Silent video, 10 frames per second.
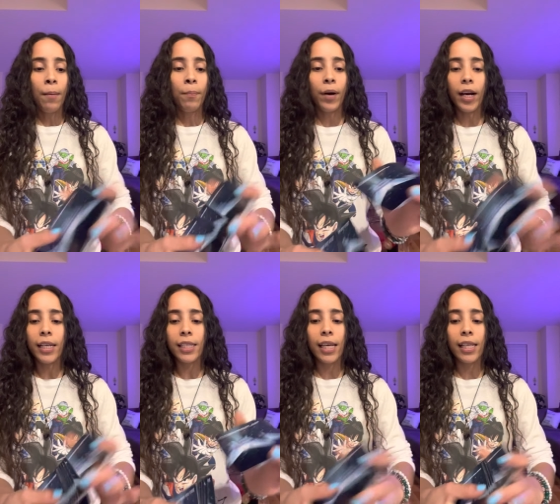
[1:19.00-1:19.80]

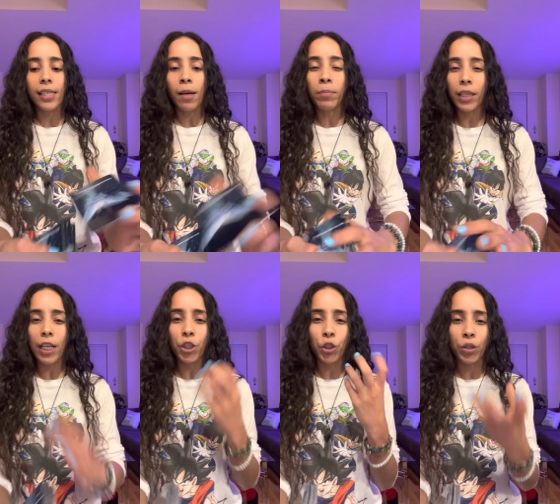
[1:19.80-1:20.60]
but it's something
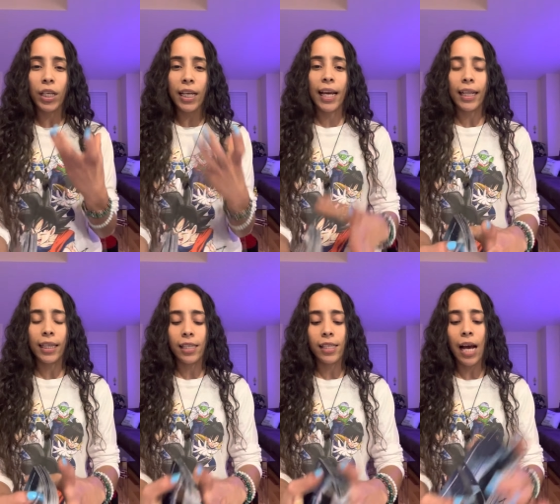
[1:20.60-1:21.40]
that you're needing at
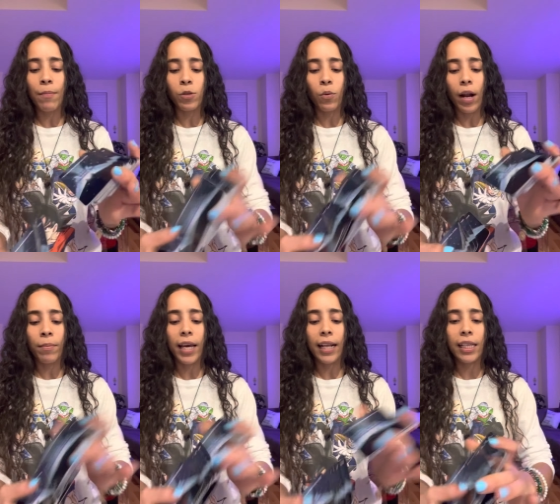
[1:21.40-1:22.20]
this time is what I'm
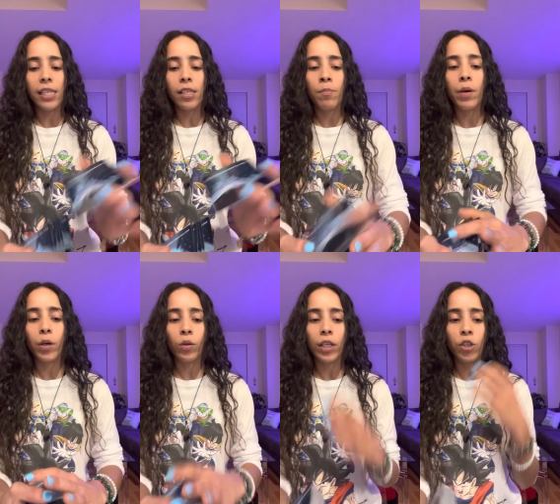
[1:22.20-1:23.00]
getting. This is a
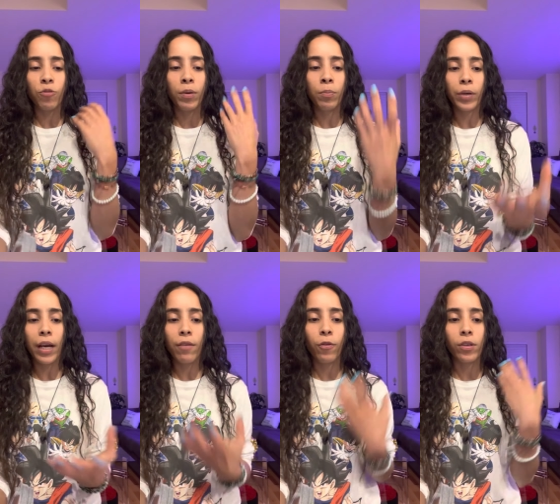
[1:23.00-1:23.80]
miracle that you've been
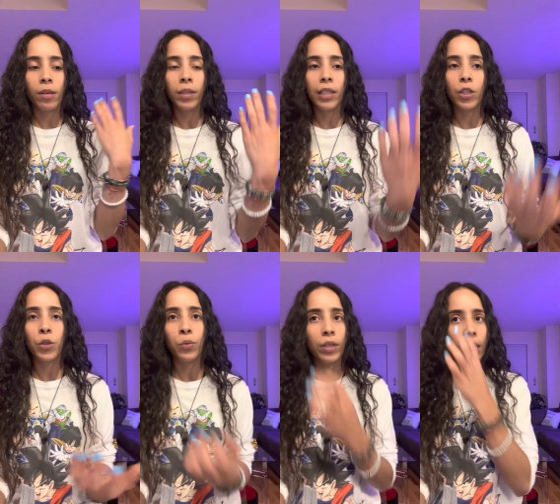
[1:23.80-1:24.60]
praying for, something that
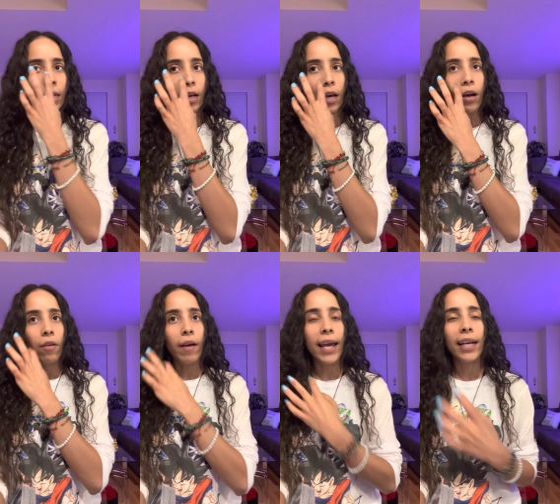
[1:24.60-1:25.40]
you need,
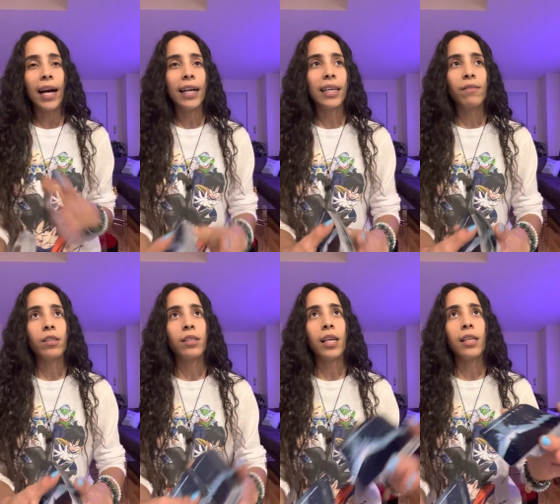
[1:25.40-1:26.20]
right? God gives
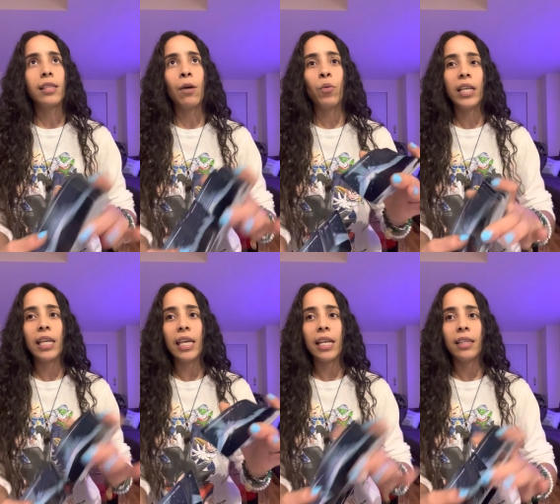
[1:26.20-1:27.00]
us things that we
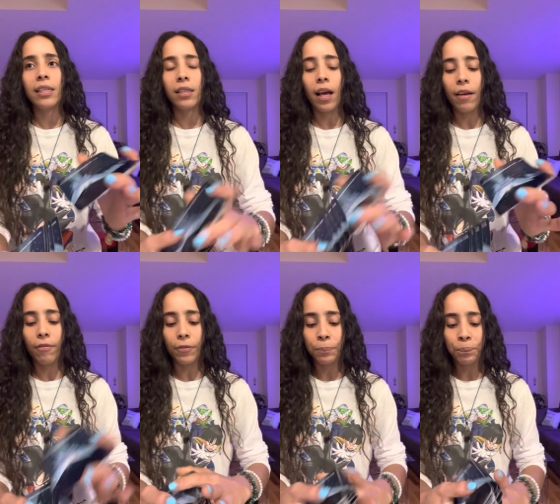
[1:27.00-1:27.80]
need in this life.